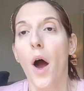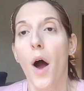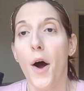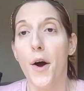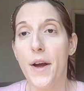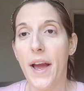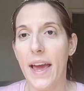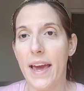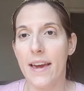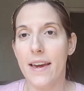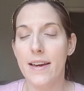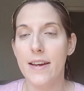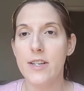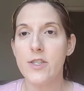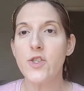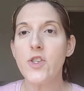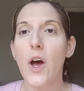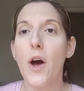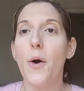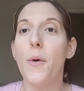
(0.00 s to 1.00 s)
Okay,
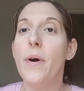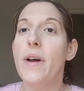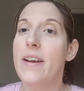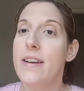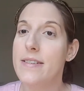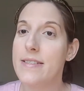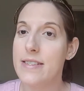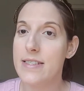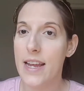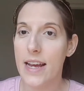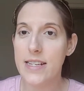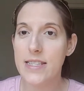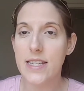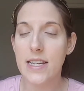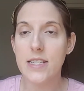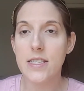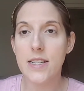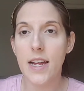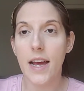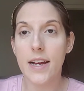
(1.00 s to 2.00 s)
so next
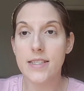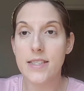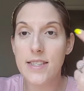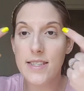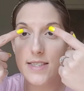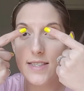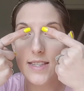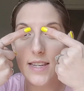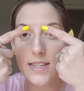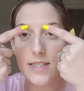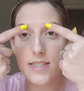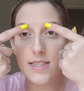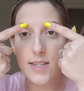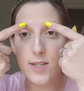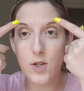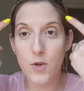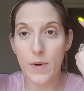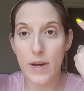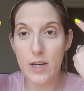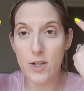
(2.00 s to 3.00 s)
things next is this
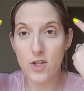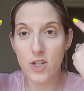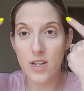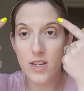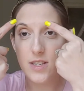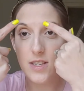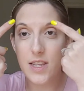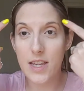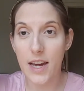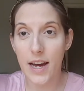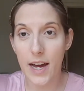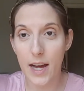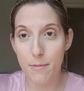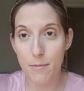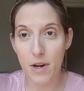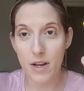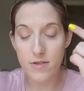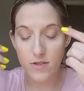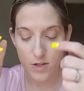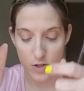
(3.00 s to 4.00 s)
situation, the
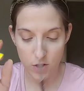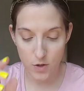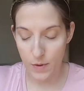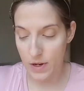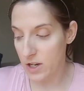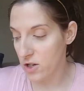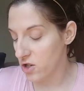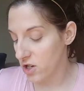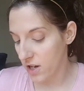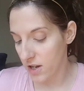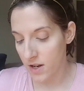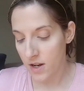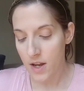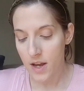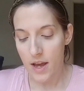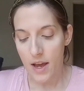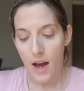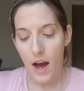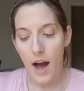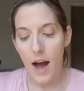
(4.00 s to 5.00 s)
eyebrow situation.
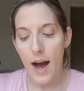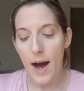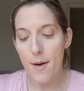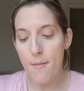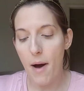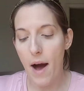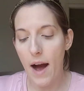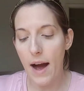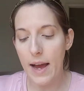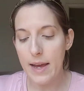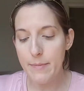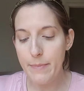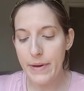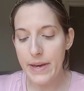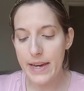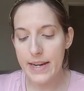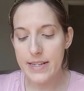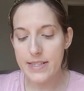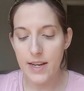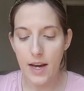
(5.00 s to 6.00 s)
I
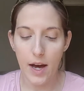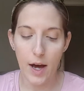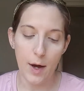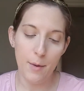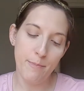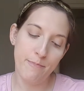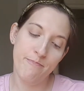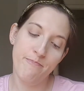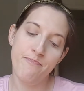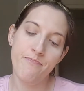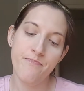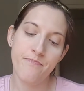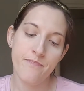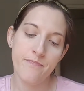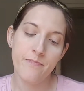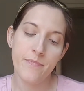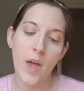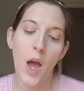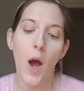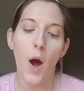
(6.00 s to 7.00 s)
picked up
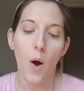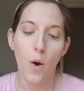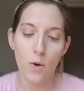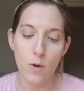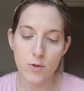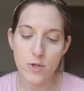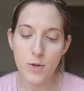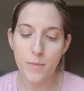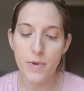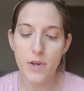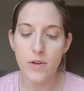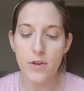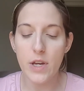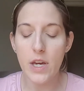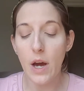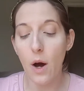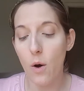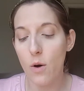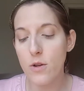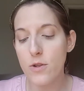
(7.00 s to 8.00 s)
Ulta
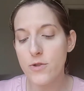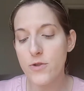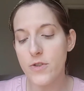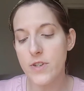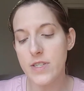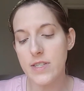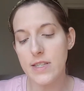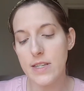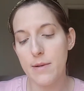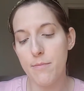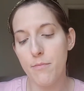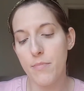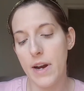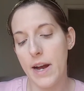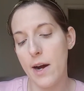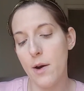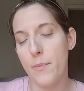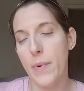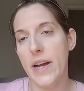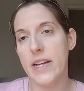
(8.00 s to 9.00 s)
Beauty Ultra Slim
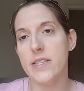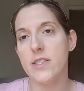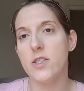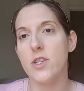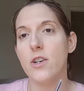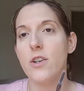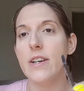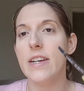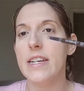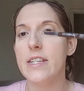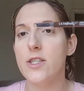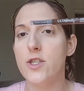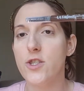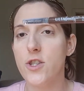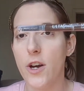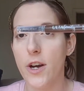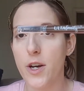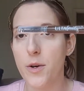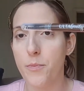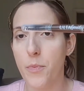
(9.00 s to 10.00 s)
Brow Pencil in
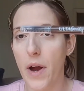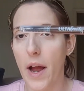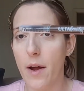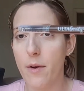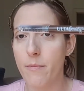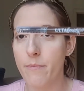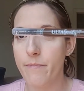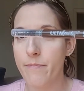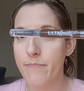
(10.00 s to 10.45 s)
dark brown.